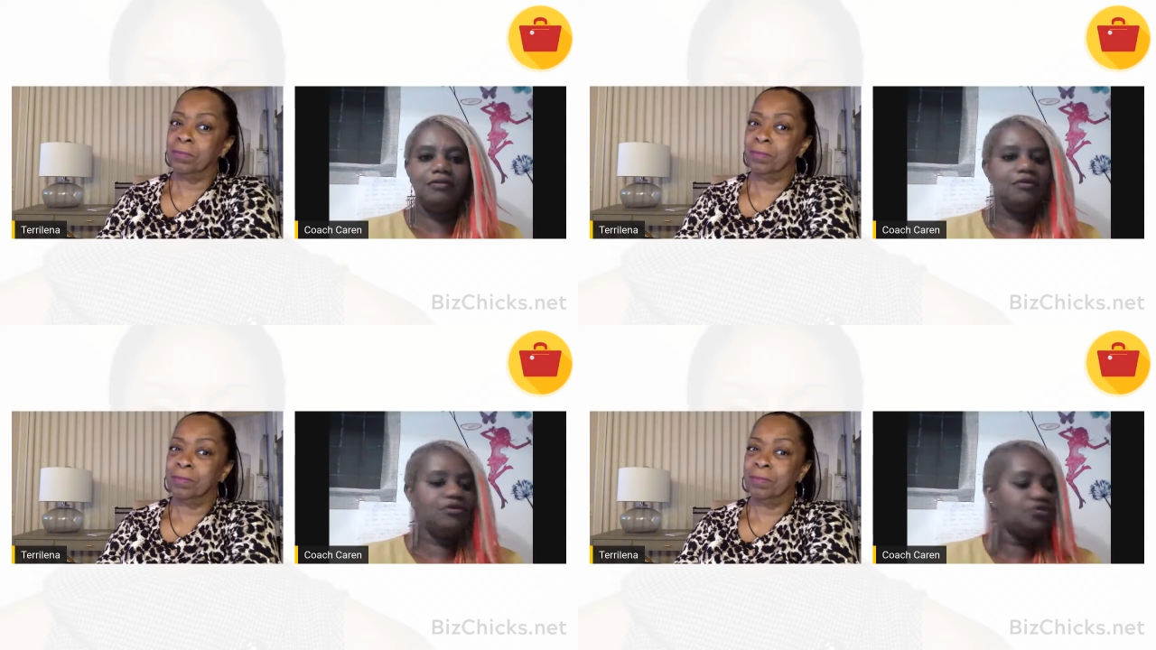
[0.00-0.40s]

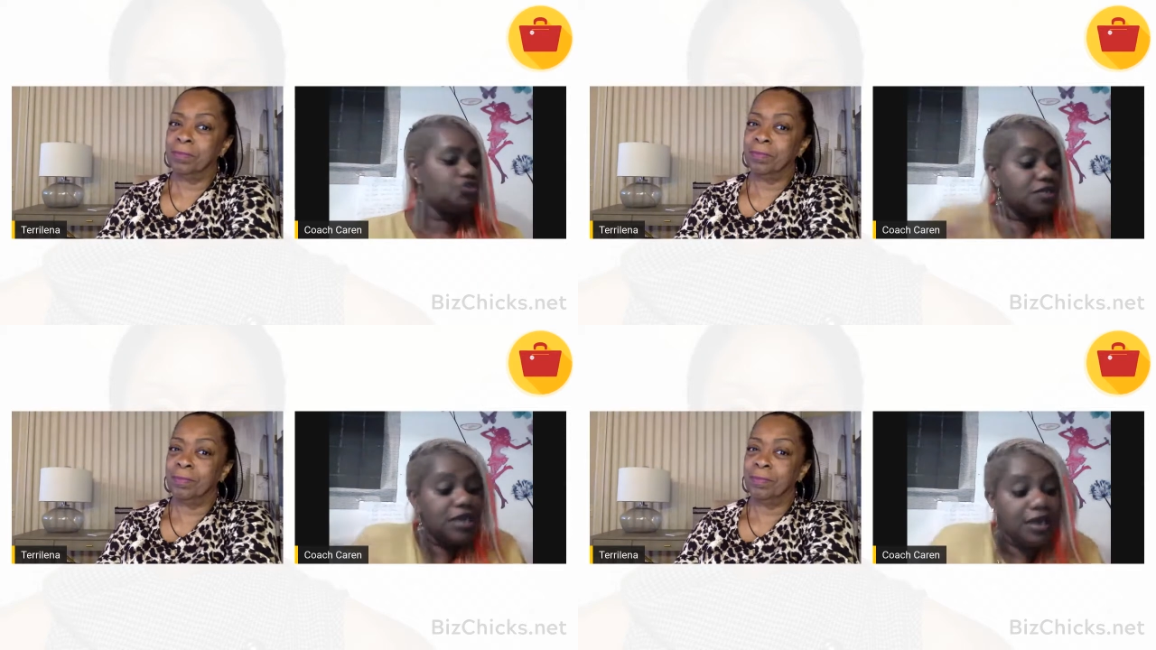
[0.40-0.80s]
Speaker 1: You
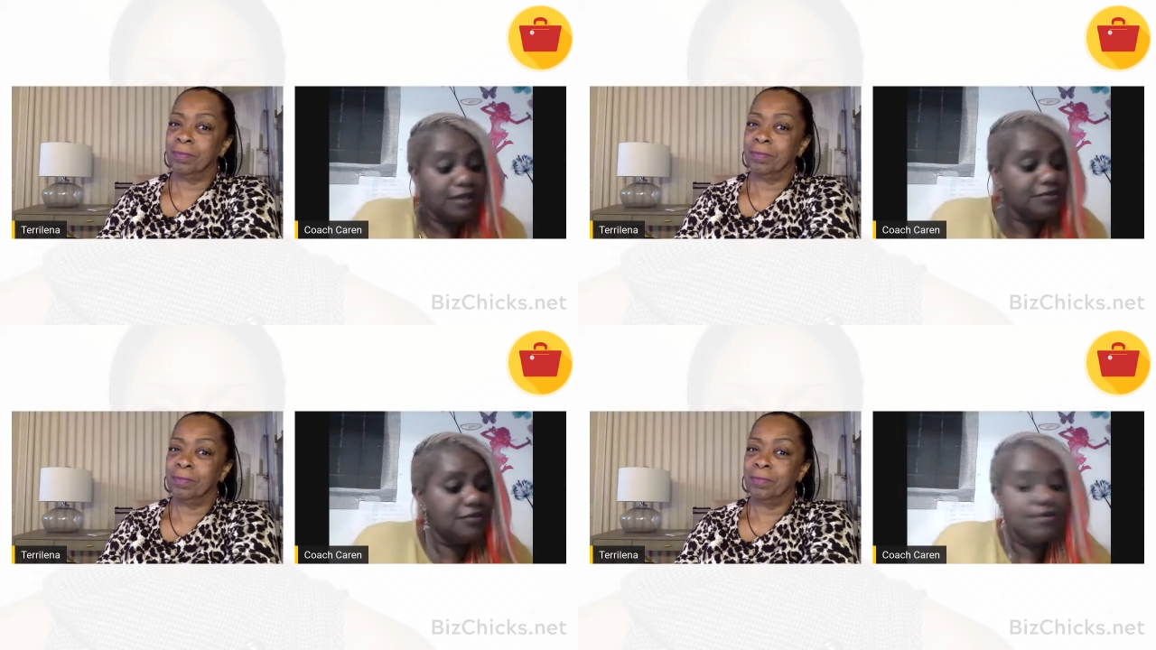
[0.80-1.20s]
just
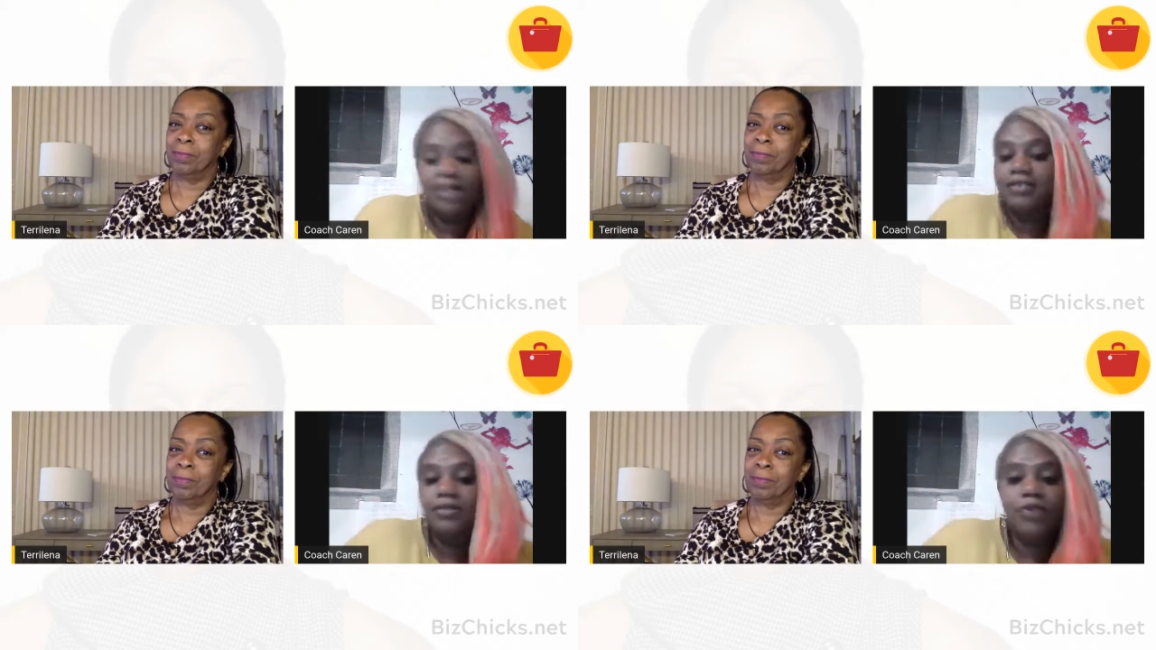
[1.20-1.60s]
can't.
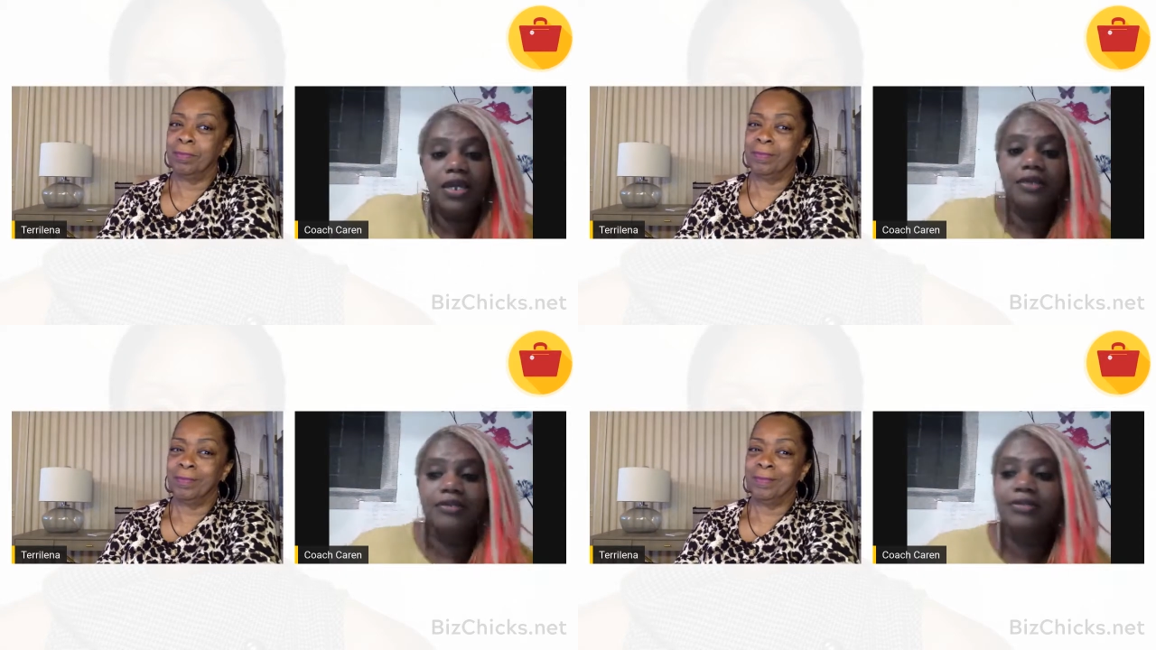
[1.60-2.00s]
That's the way it
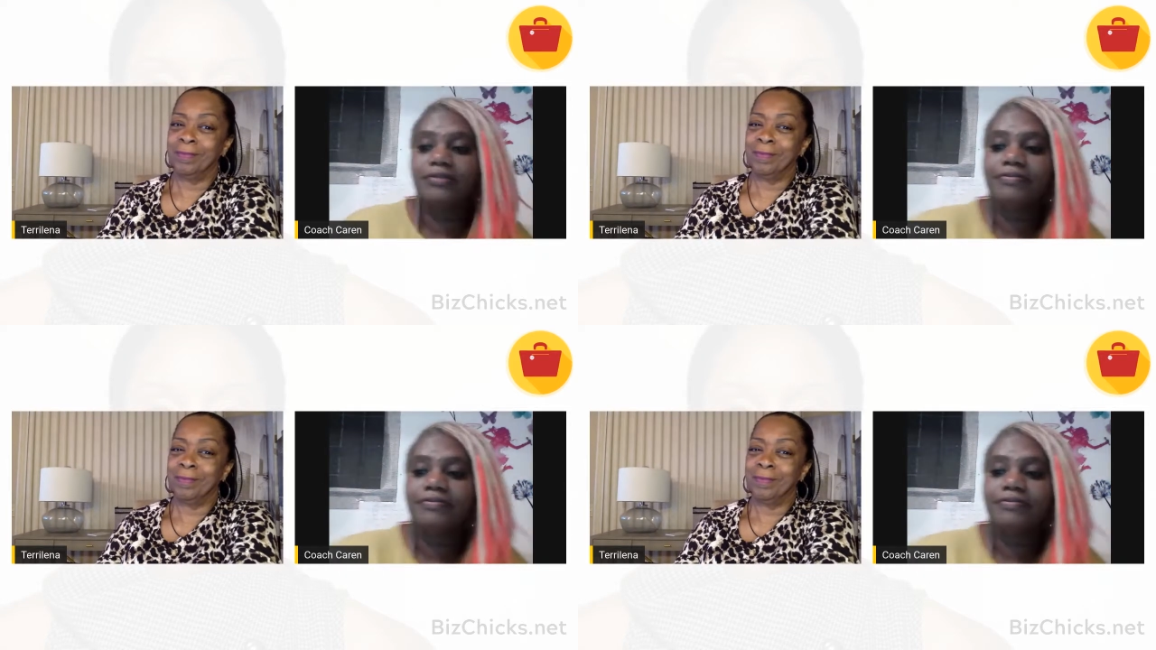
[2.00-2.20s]
is.